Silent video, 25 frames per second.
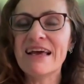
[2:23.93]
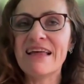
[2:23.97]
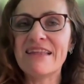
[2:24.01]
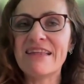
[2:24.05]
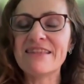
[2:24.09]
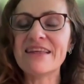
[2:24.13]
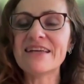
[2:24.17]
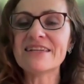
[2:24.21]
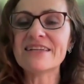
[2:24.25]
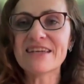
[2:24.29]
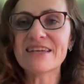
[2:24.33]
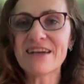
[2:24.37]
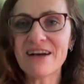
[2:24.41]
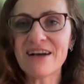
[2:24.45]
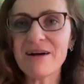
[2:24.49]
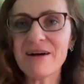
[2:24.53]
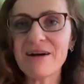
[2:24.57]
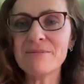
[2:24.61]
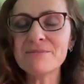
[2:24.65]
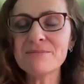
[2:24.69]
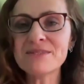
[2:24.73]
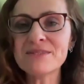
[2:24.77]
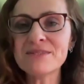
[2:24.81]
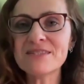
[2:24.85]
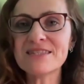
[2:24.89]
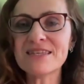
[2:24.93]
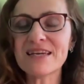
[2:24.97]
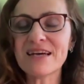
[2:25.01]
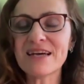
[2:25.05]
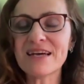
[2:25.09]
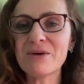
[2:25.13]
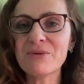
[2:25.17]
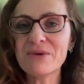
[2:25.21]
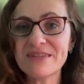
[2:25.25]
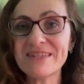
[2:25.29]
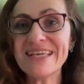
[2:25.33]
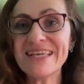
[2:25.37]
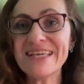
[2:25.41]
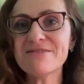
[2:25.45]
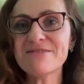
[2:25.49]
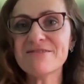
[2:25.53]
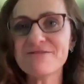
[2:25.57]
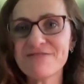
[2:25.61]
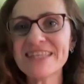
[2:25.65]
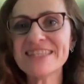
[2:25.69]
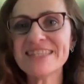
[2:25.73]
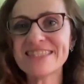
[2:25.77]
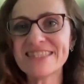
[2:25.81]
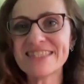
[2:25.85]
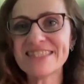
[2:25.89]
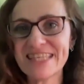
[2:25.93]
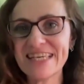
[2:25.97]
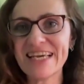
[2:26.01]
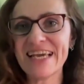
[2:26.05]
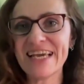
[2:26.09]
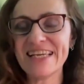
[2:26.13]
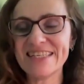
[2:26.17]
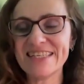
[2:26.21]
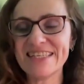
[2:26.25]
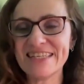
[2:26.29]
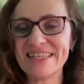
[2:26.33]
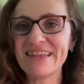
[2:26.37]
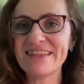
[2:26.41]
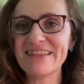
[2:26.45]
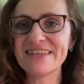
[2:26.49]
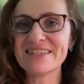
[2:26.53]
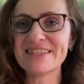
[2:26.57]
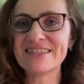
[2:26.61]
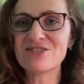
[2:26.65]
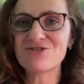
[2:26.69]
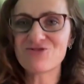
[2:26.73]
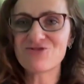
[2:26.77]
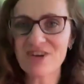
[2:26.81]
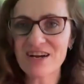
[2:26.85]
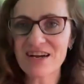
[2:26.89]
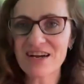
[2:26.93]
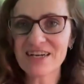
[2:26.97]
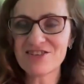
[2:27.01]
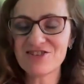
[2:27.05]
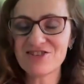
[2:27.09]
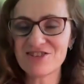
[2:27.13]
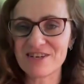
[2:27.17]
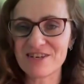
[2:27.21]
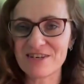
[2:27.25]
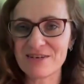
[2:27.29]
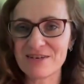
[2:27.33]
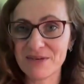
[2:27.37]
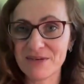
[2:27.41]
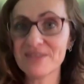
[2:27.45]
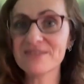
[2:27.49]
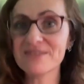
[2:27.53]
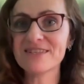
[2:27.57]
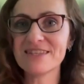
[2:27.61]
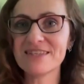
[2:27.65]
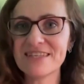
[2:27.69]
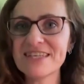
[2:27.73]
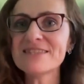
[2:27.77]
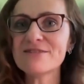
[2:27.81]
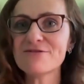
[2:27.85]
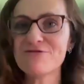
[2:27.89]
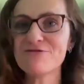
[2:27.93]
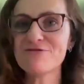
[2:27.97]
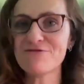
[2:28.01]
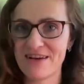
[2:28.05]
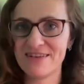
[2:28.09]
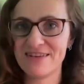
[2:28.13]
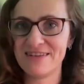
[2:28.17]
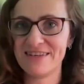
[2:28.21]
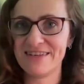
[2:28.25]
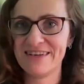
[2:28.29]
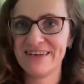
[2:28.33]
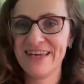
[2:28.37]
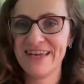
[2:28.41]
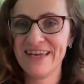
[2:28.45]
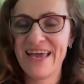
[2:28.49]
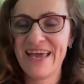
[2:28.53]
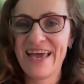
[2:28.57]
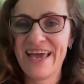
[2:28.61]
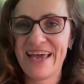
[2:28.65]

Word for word: that comes with investigating the structure, because it is fun.